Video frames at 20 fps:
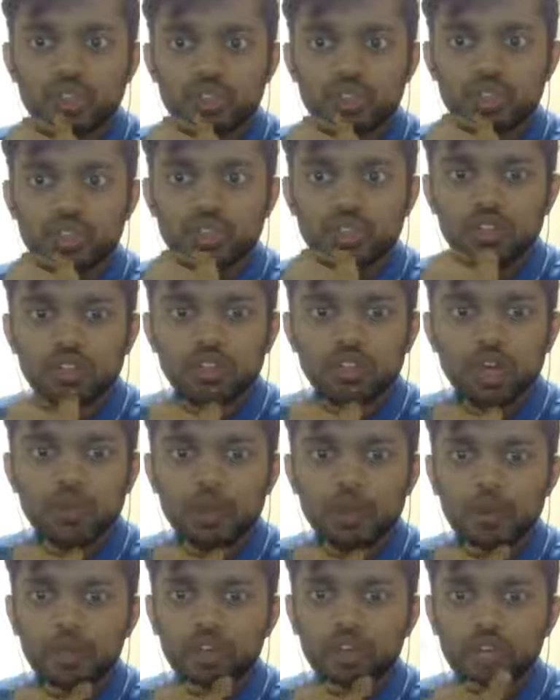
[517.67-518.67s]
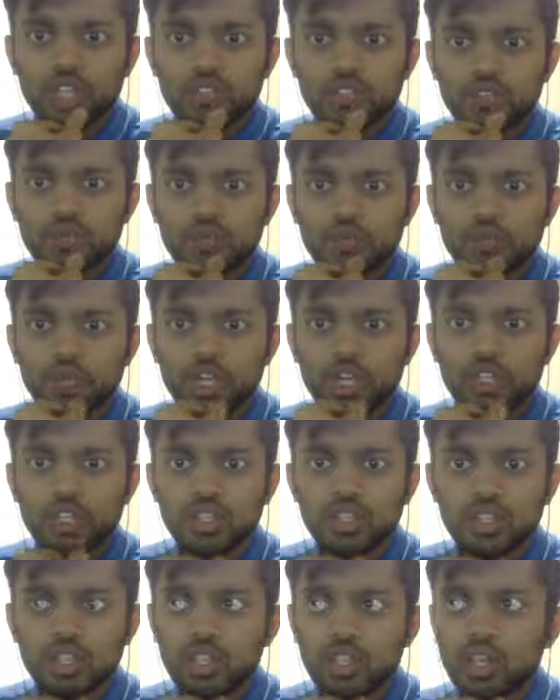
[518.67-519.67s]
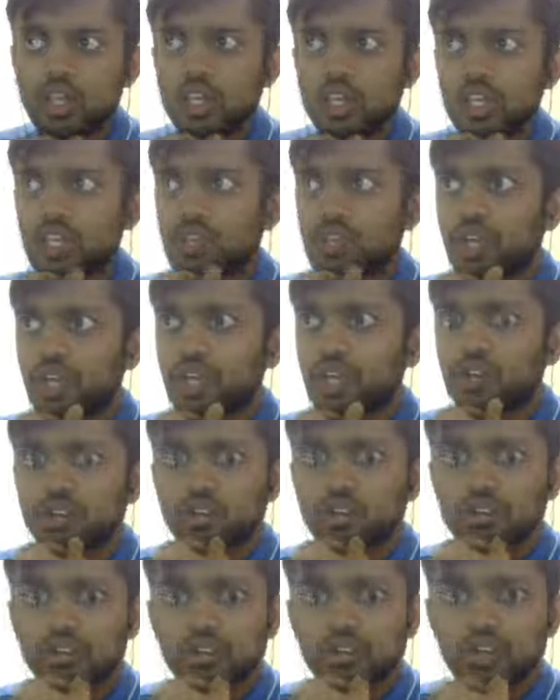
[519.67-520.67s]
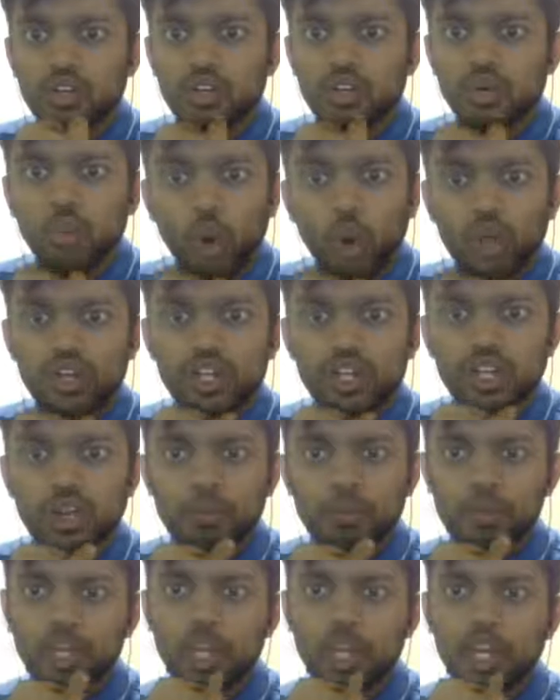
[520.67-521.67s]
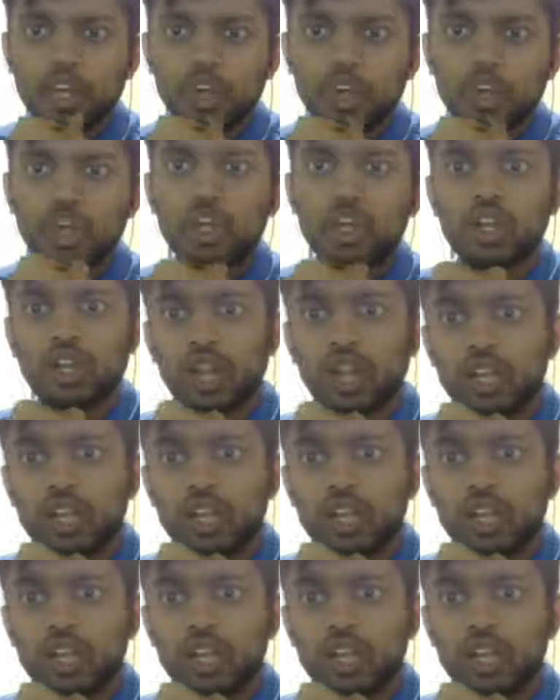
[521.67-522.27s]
in the upcoming transfer market. Either get a quality number 9 or get a right